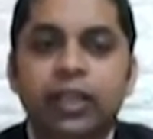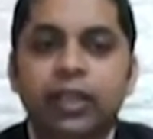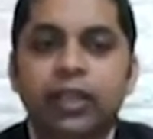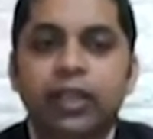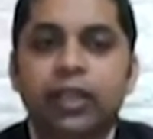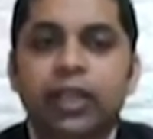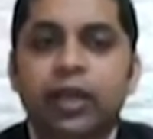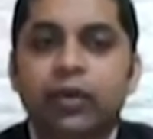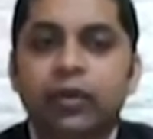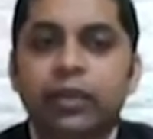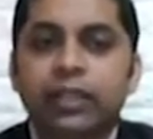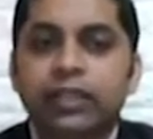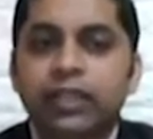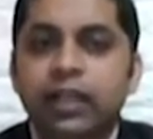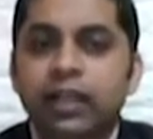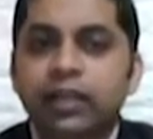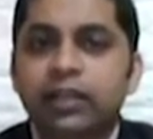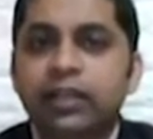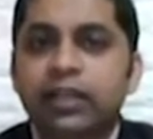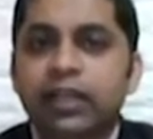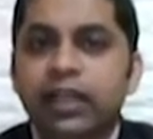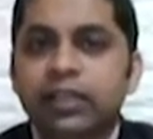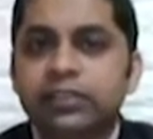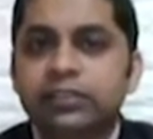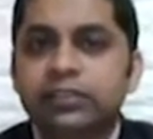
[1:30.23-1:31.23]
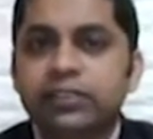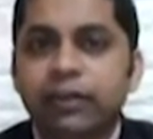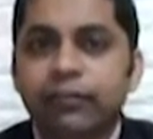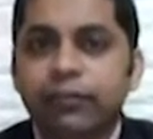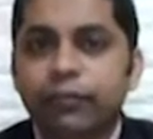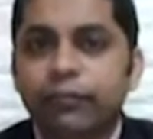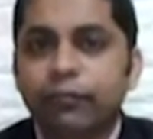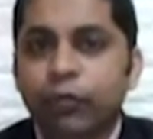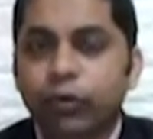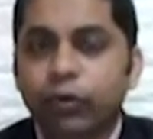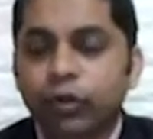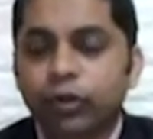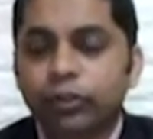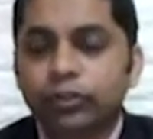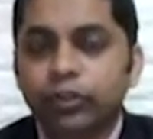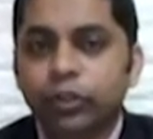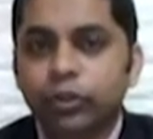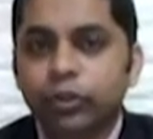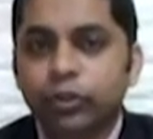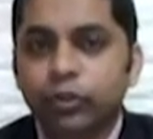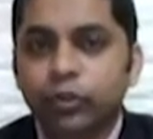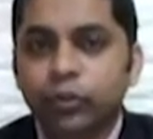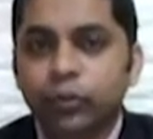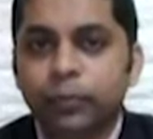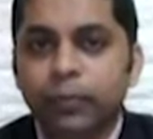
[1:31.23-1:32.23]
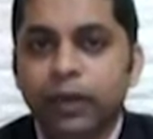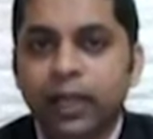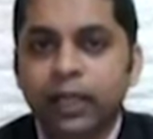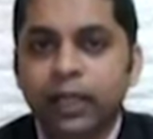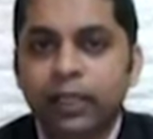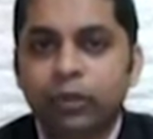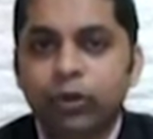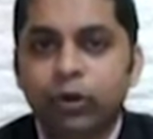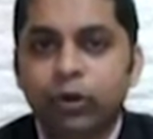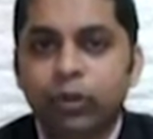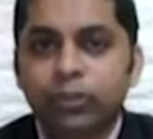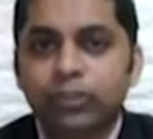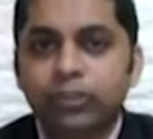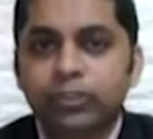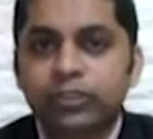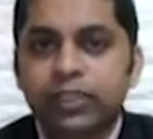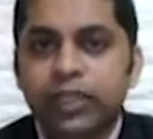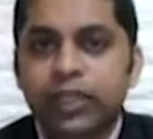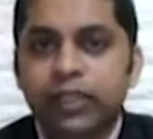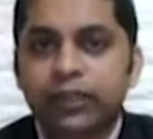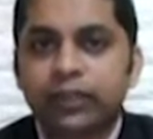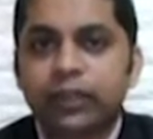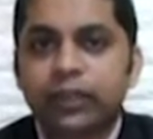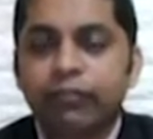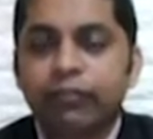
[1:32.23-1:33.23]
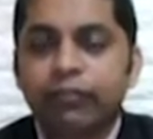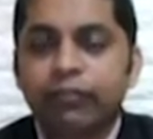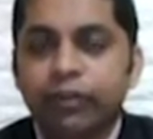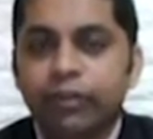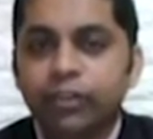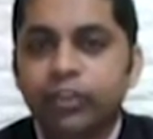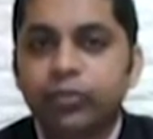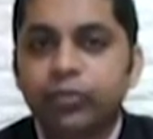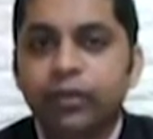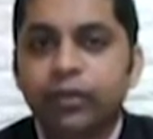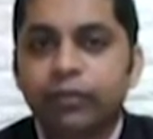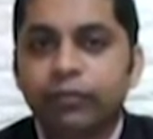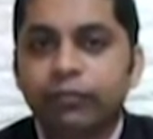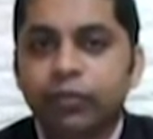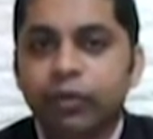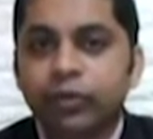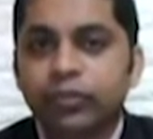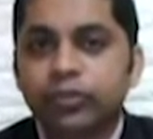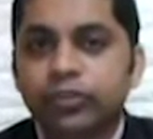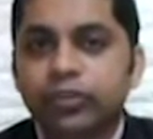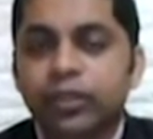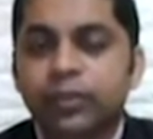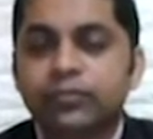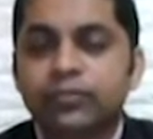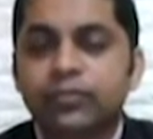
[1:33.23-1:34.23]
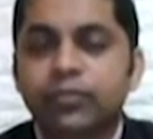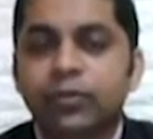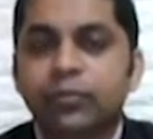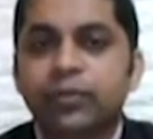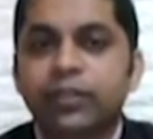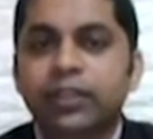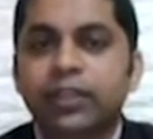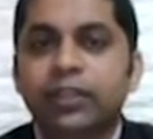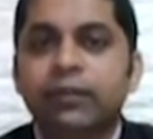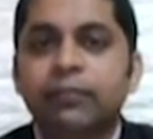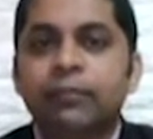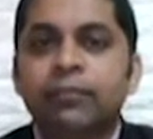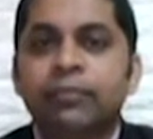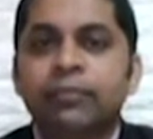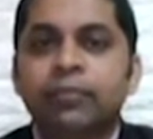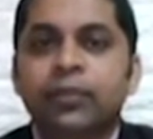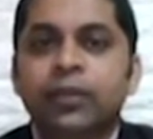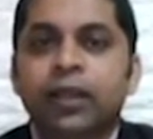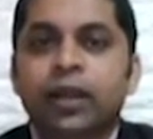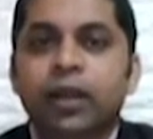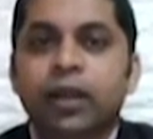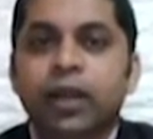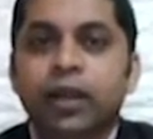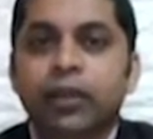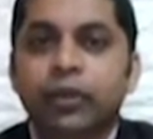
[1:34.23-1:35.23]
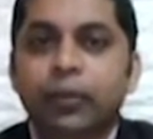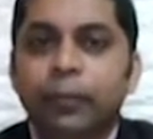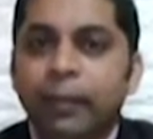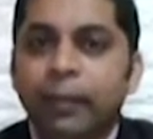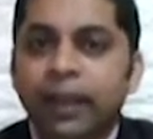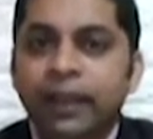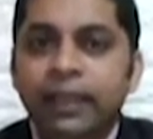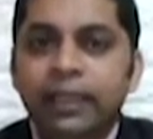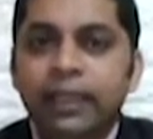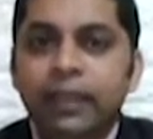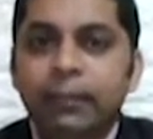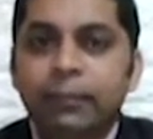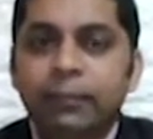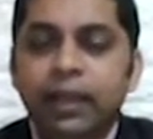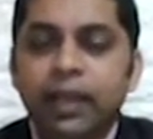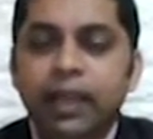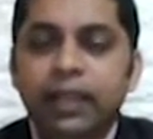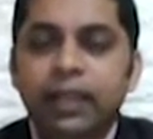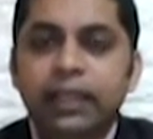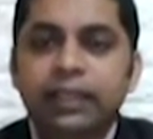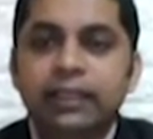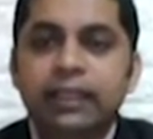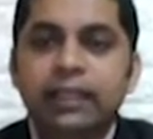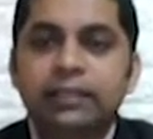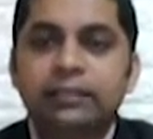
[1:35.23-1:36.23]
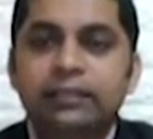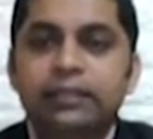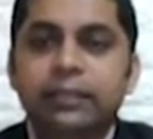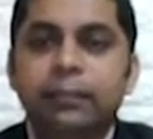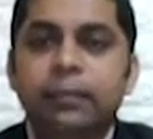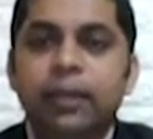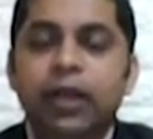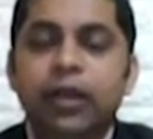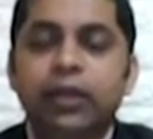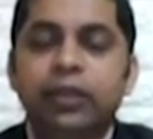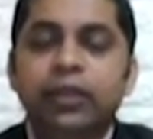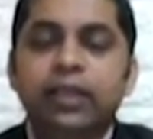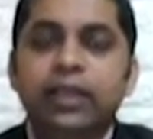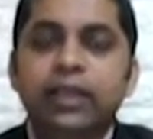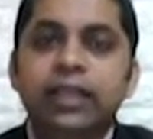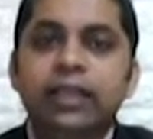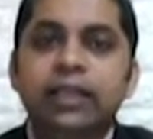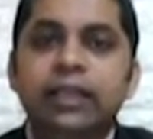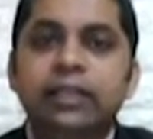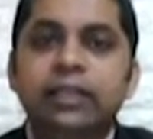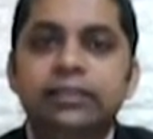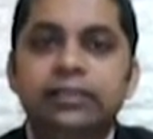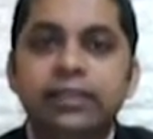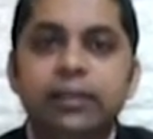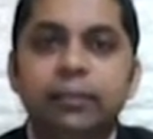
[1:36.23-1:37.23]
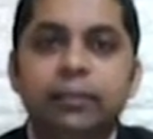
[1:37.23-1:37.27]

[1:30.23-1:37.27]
Now, in that regards, I would focus on two buy calls, and the first one, of course, comes from the banking pack, and that's a buy on IndusInd